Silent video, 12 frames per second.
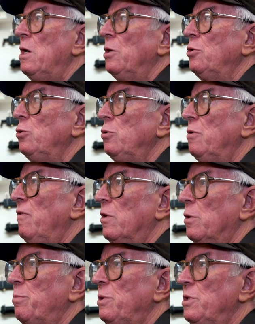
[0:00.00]
to
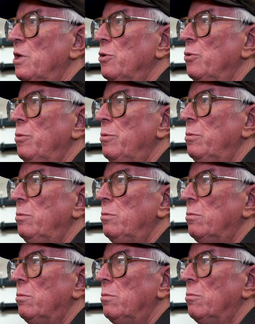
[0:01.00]
develop his own
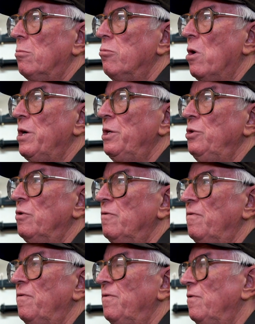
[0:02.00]
range
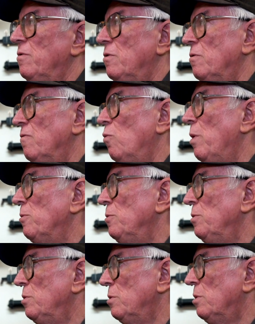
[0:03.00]
of
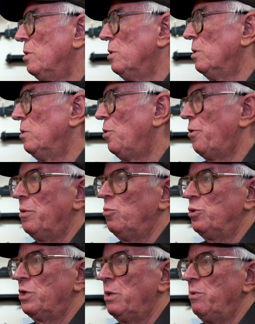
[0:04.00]
weapons. A lot of them
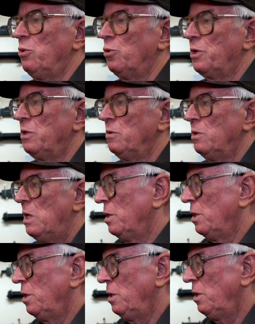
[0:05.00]
were semi-auto.
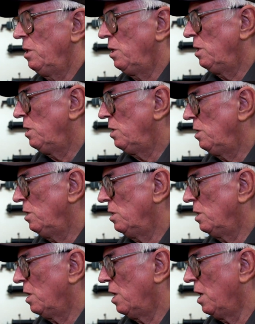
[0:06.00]
He
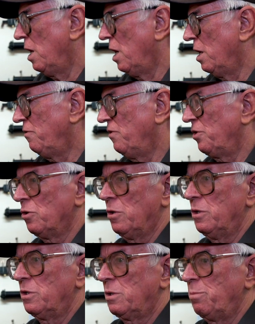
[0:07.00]

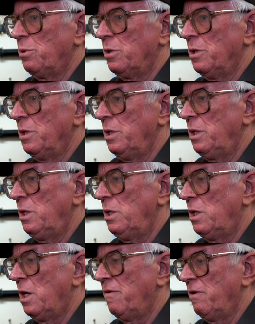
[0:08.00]
advertised by
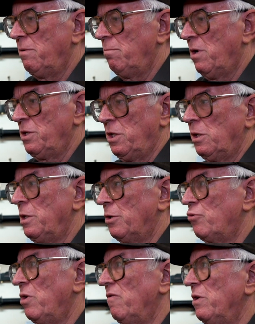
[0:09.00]
having basically a
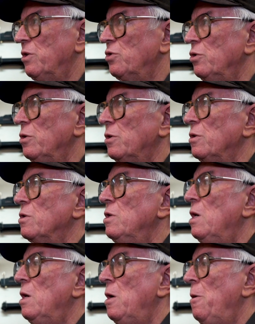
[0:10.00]
travelling circus.
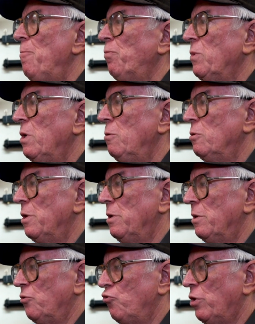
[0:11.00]
He was
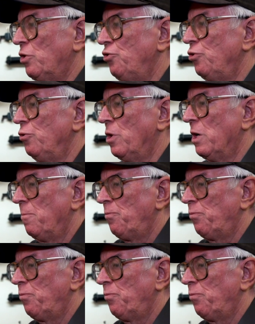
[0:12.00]
a trick shooter,